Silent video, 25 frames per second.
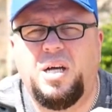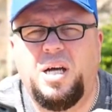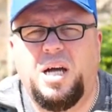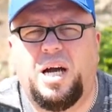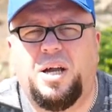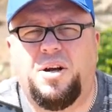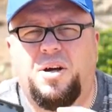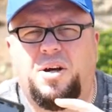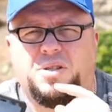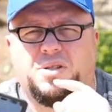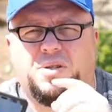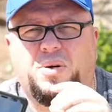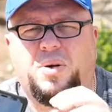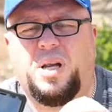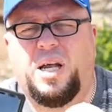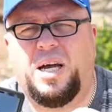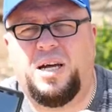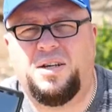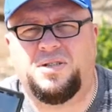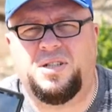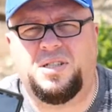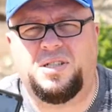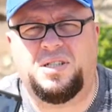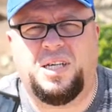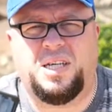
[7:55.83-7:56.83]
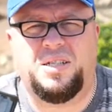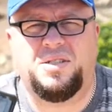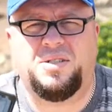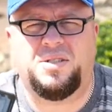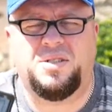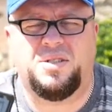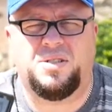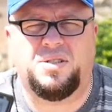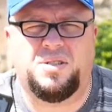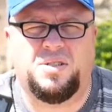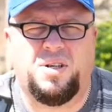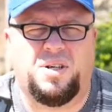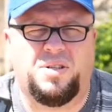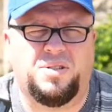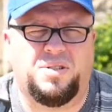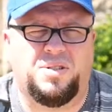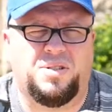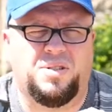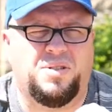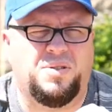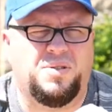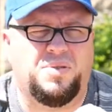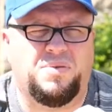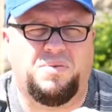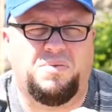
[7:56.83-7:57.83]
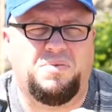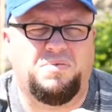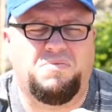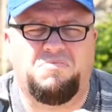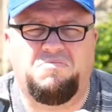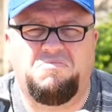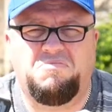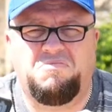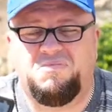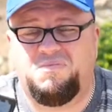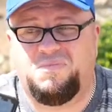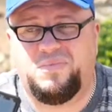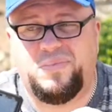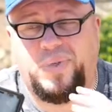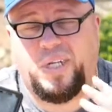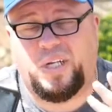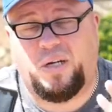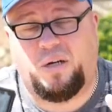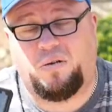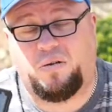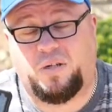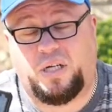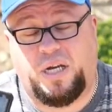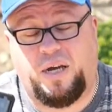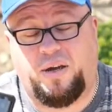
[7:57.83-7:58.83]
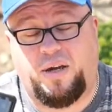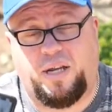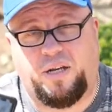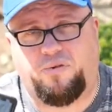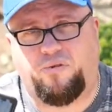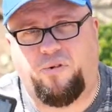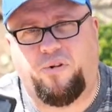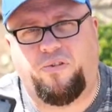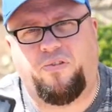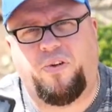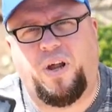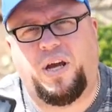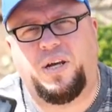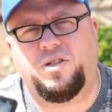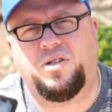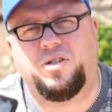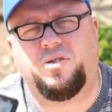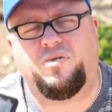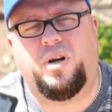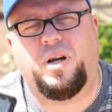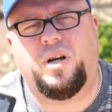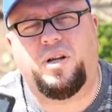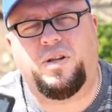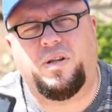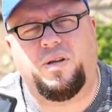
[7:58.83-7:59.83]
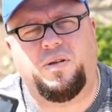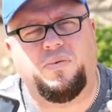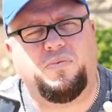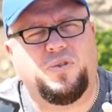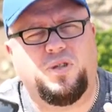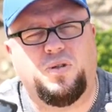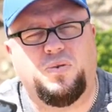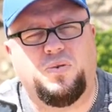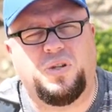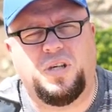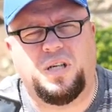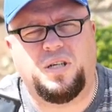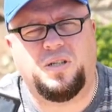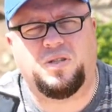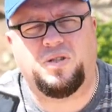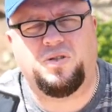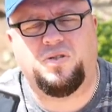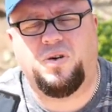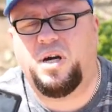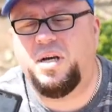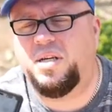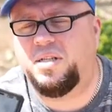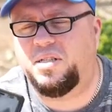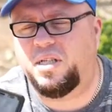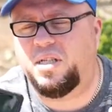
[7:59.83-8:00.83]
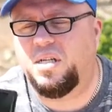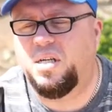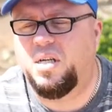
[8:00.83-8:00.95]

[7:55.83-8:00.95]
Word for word: and also allows the sensors not to, you know, get any reflection or anything and do things crazy.